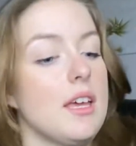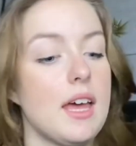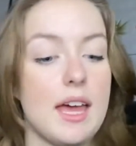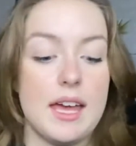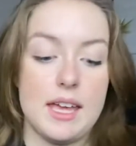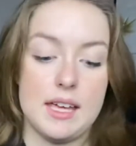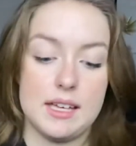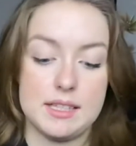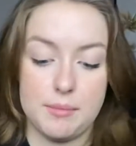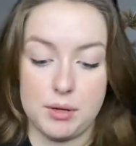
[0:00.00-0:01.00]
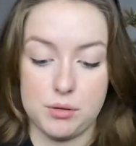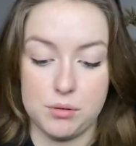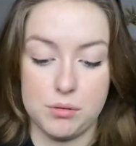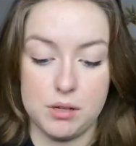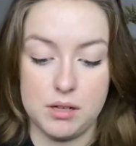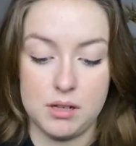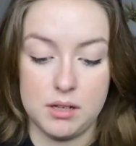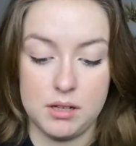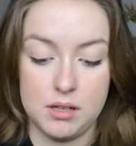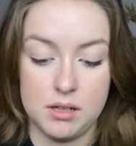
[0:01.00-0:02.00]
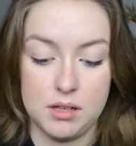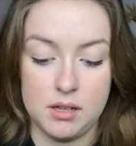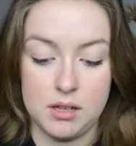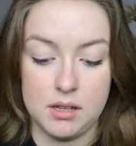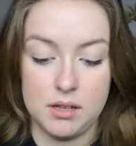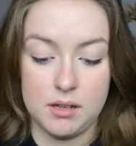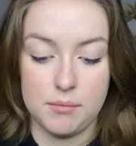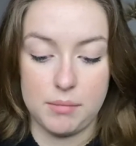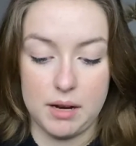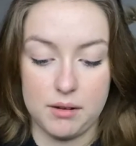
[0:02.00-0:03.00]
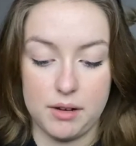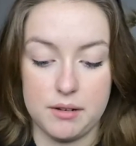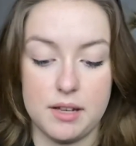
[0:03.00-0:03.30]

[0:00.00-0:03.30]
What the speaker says: a typical brown liner.